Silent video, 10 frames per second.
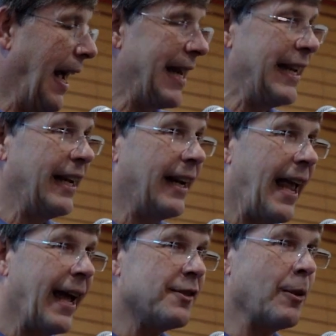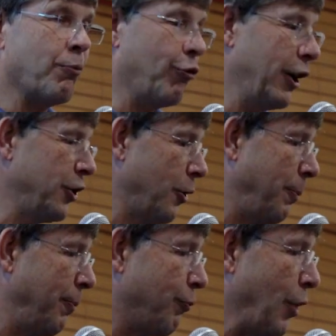I needed to have some pressure
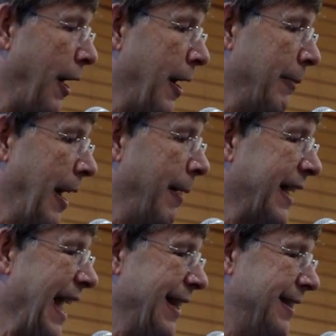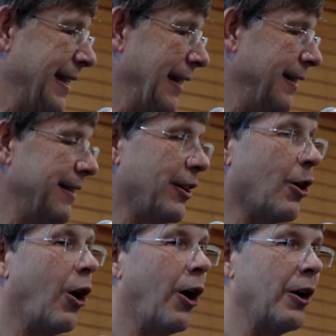brought up against it to
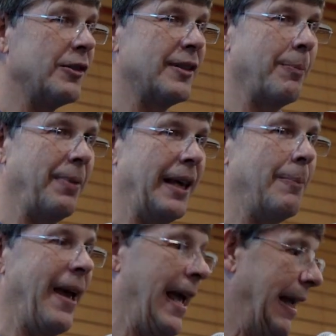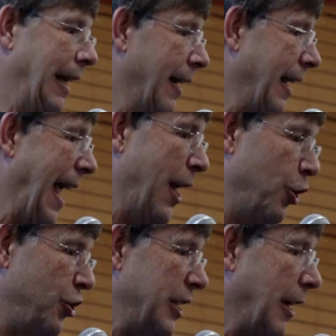cause the Big Bang.
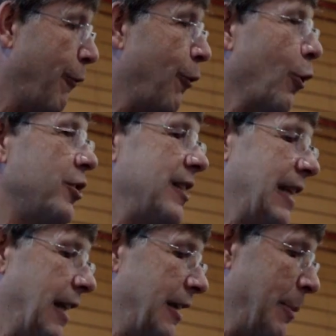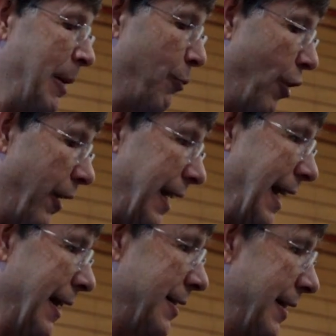Energy of force needed to be brought
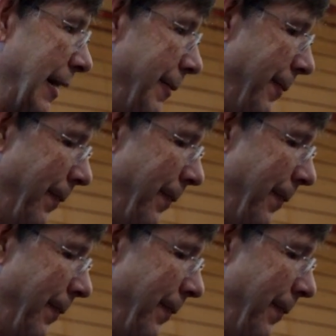against it.